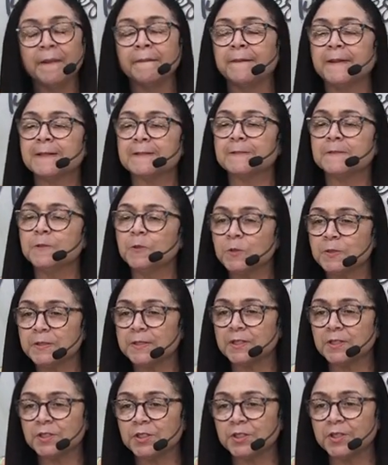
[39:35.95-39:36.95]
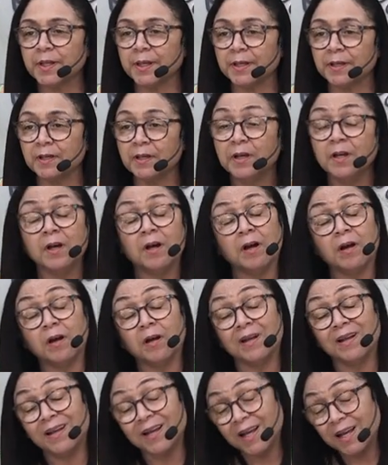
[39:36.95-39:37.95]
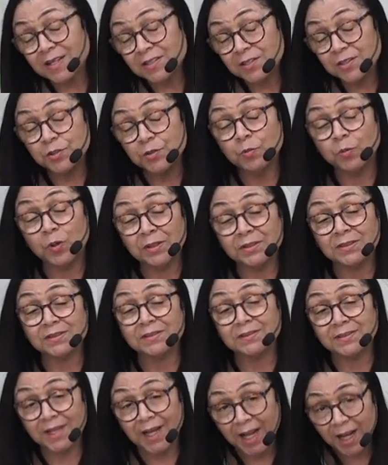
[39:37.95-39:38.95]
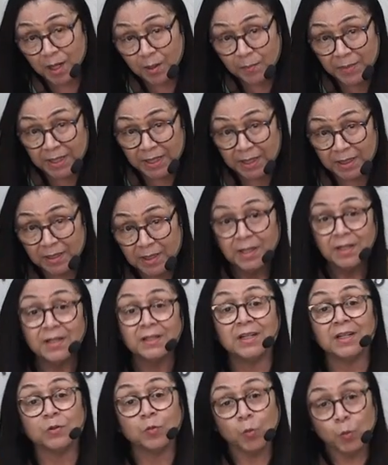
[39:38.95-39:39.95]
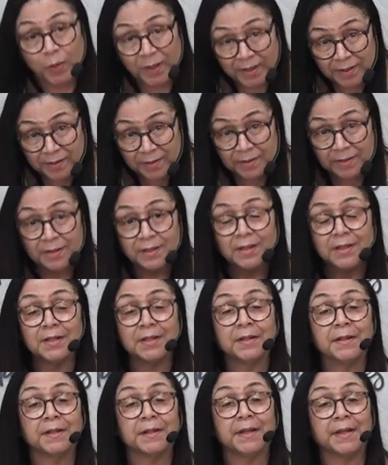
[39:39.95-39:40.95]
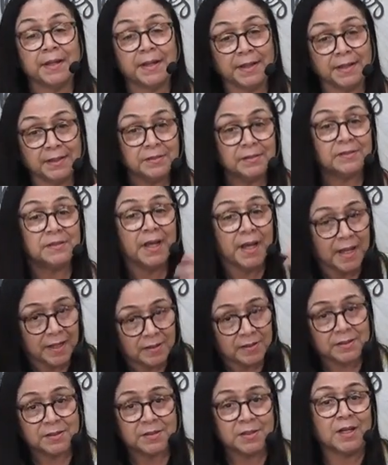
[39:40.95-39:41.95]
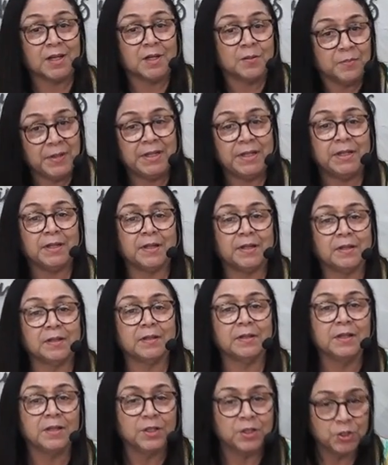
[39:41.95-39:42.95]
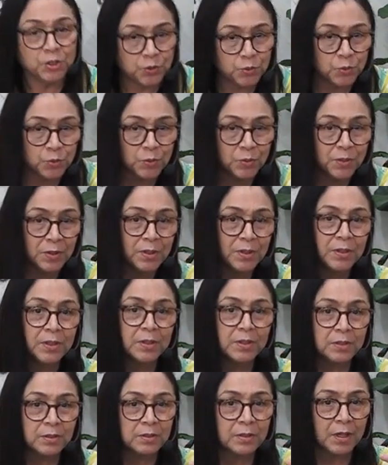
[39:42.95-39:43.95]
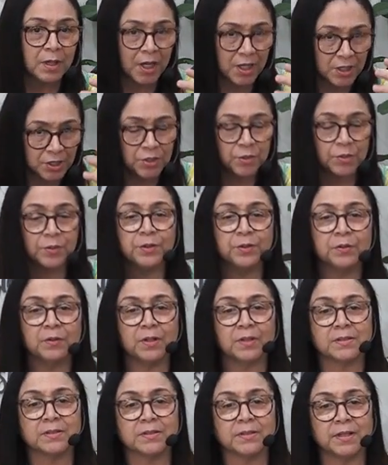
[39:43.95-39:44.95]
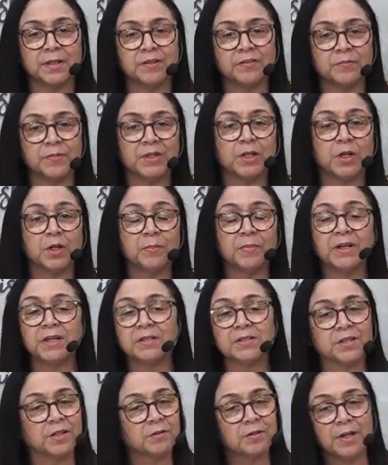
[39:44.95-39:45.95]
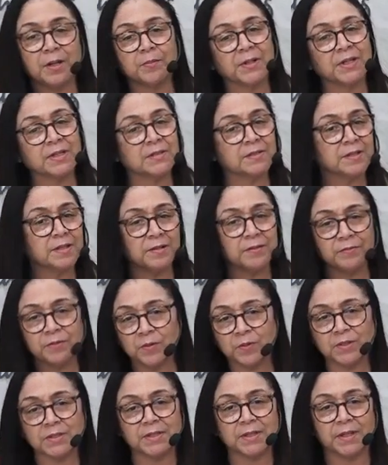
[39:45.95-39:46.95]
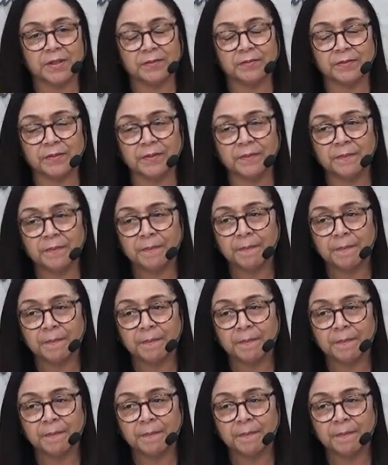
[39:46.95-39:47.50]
There's no such thing unless you want to tell me that with intent and meaning, you are sure you got saved, but not because your grandmother saved, you are saved.